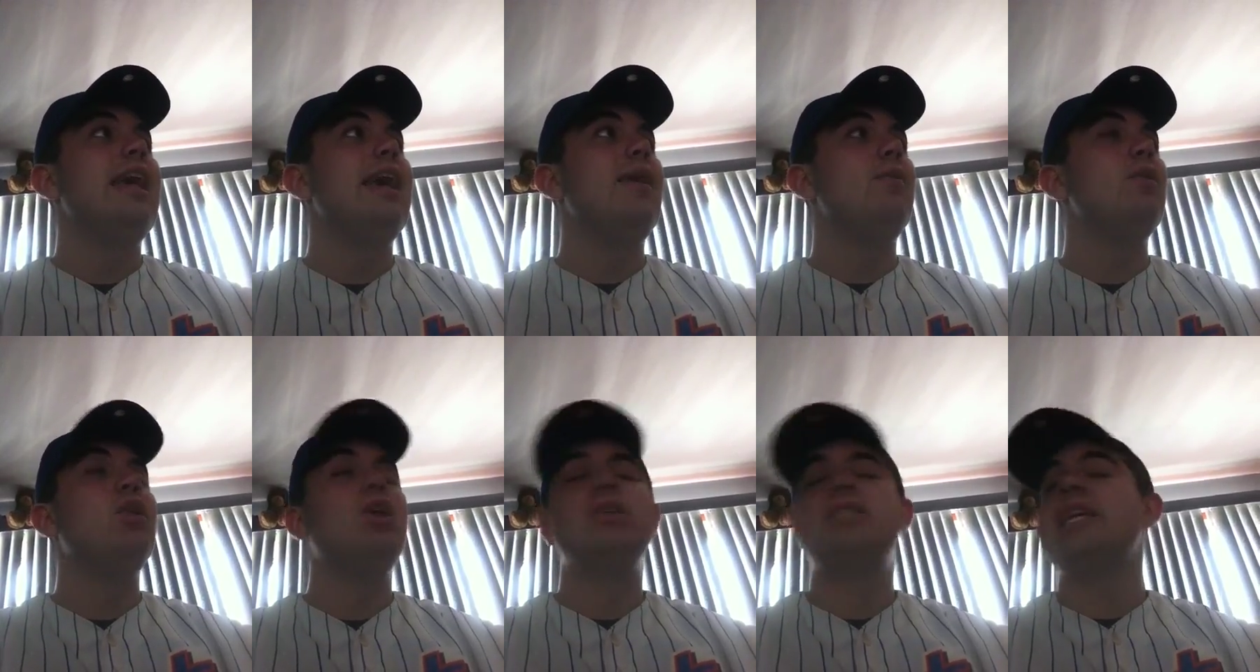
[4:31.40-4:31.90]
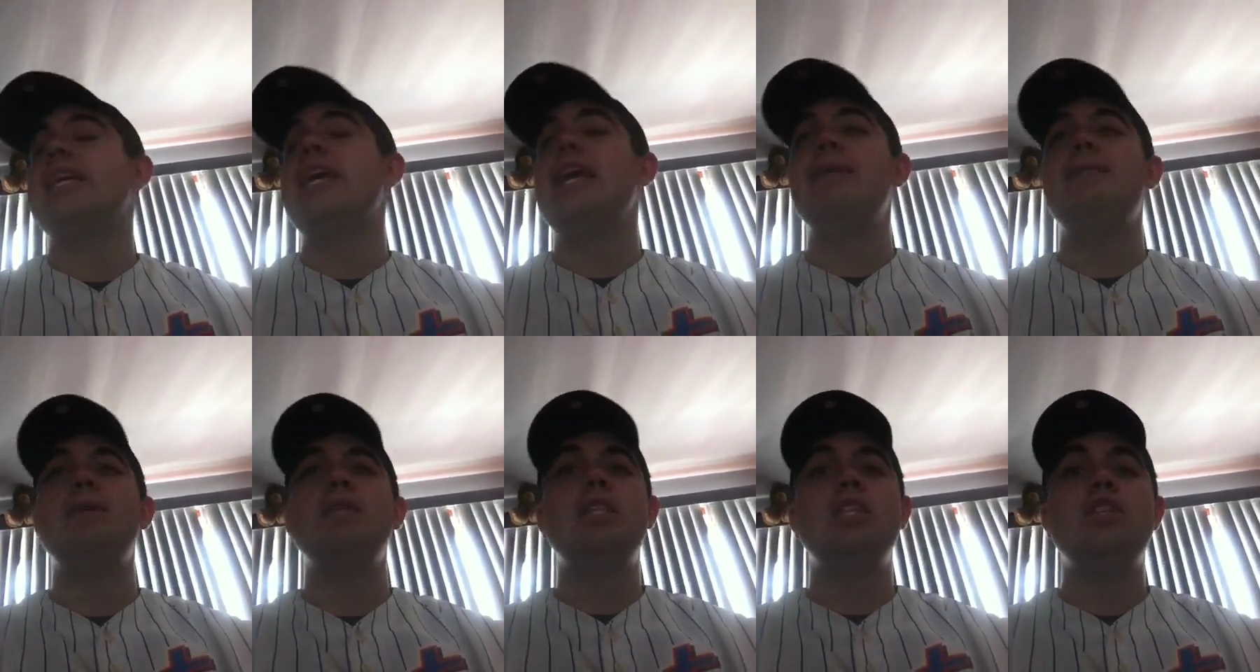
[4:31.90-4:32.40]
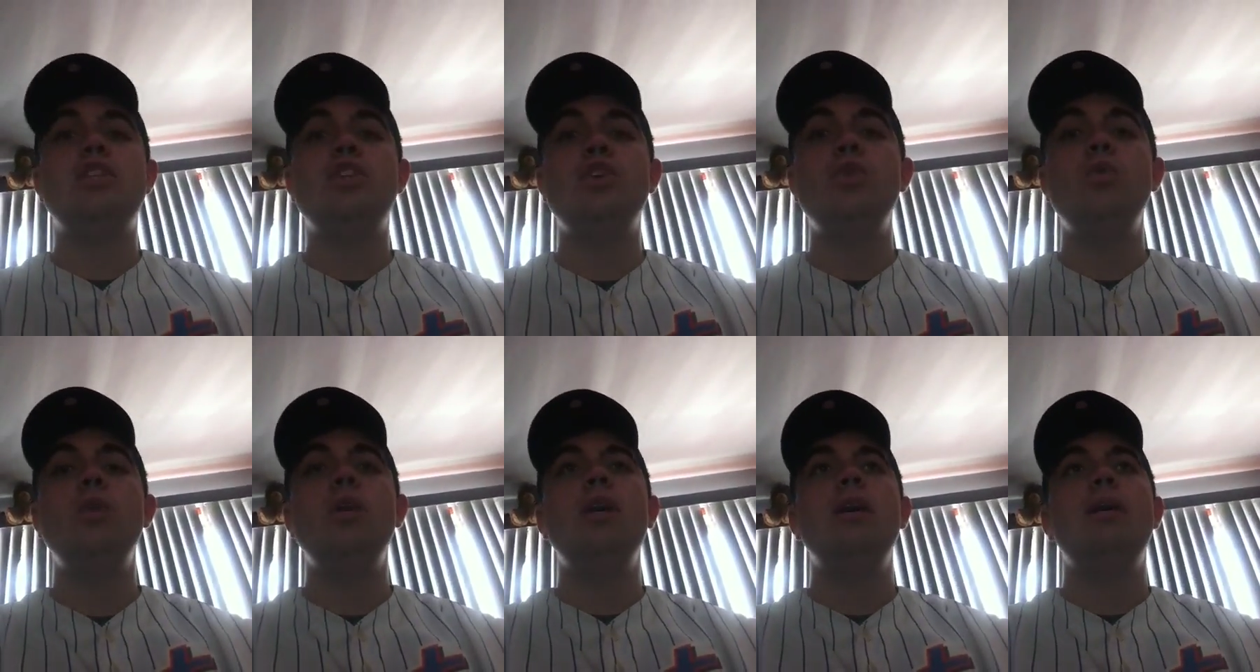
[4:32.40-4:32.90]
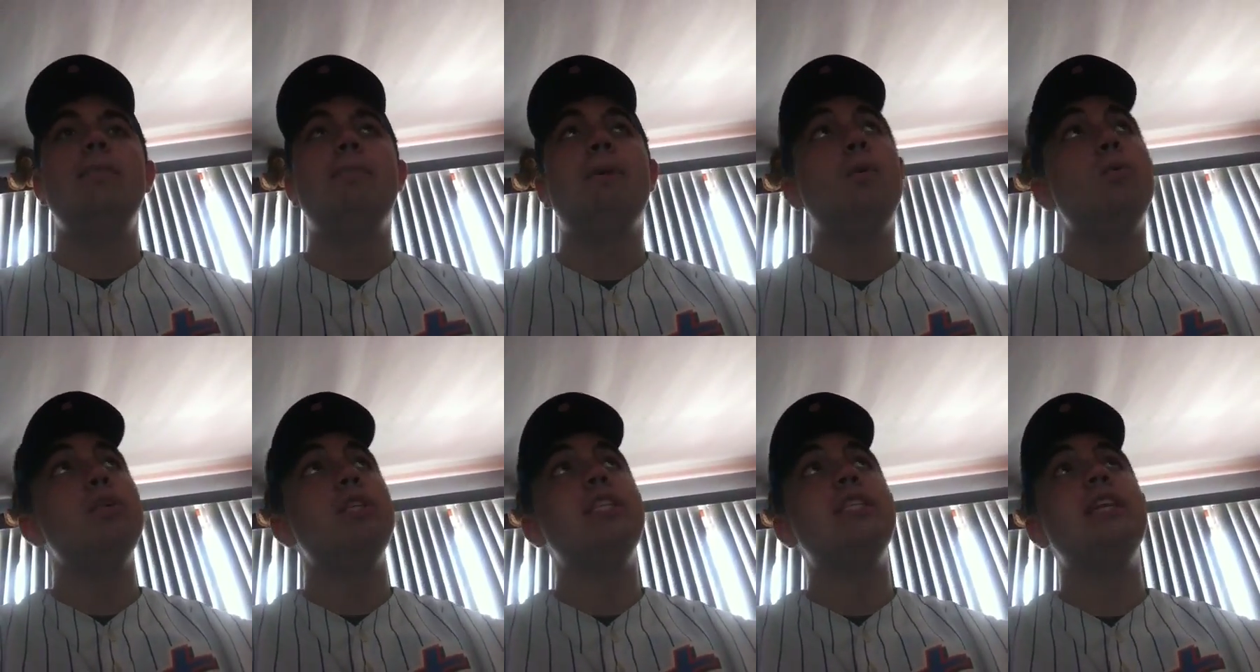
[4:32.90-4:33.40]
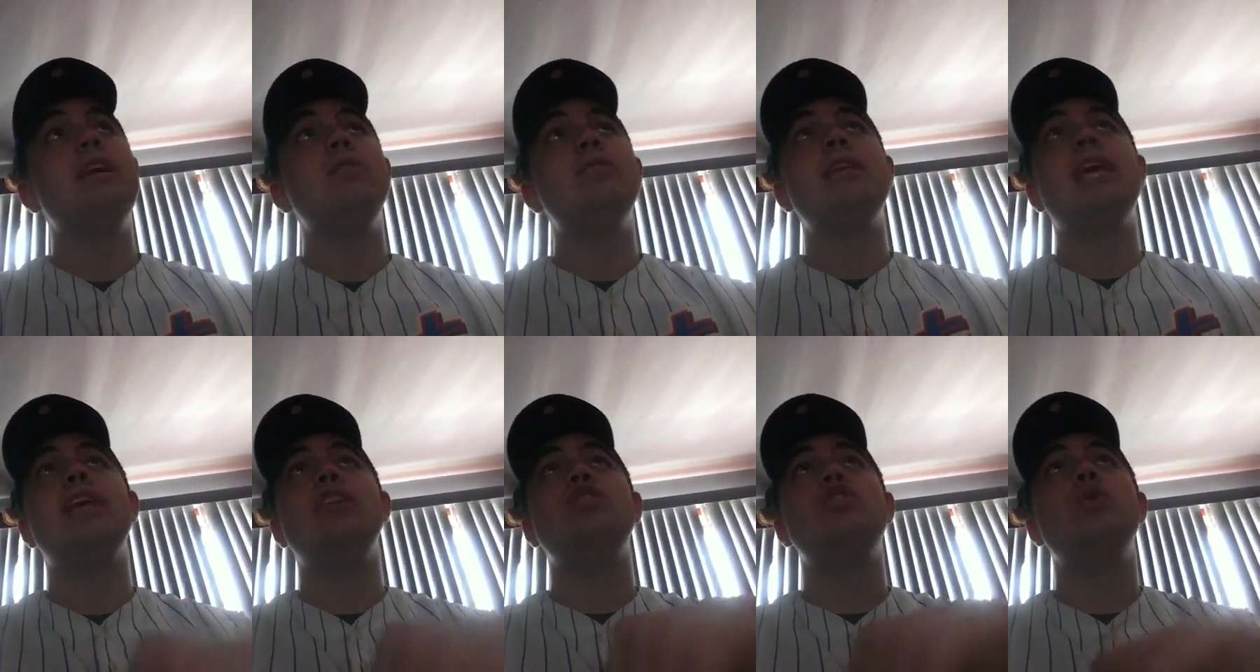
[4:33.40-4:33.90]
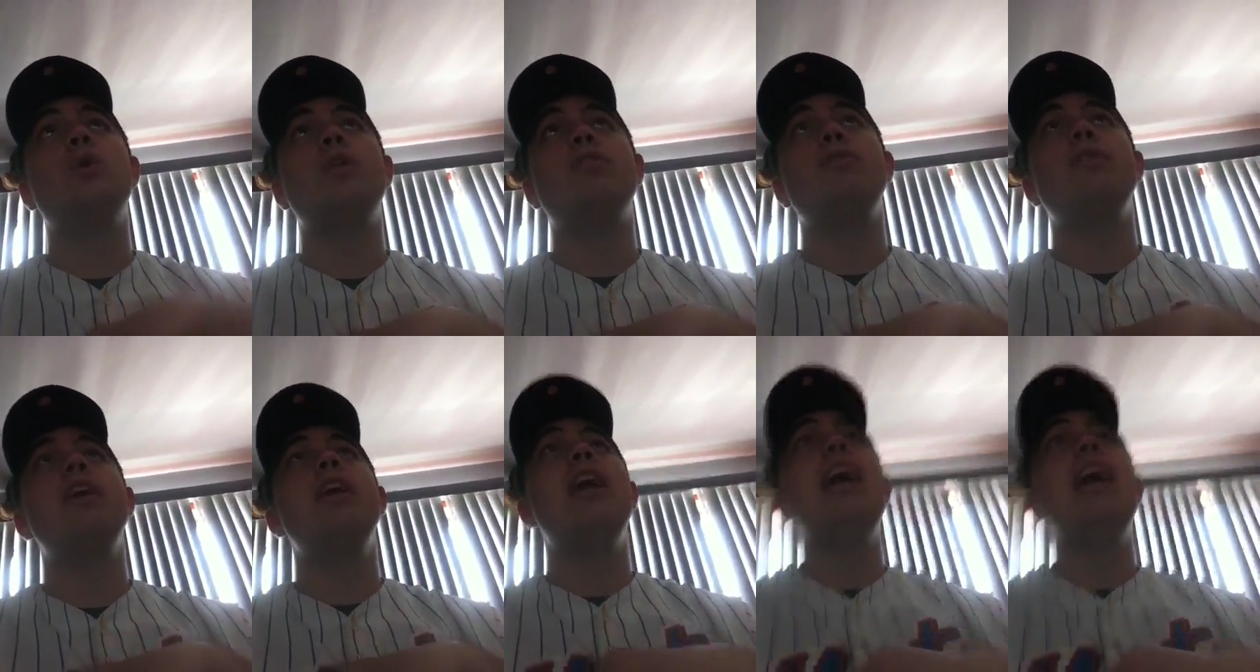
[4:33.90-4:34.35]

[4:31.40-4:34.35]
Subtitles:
we lost that game 8-2. But we still take 2 out of 3.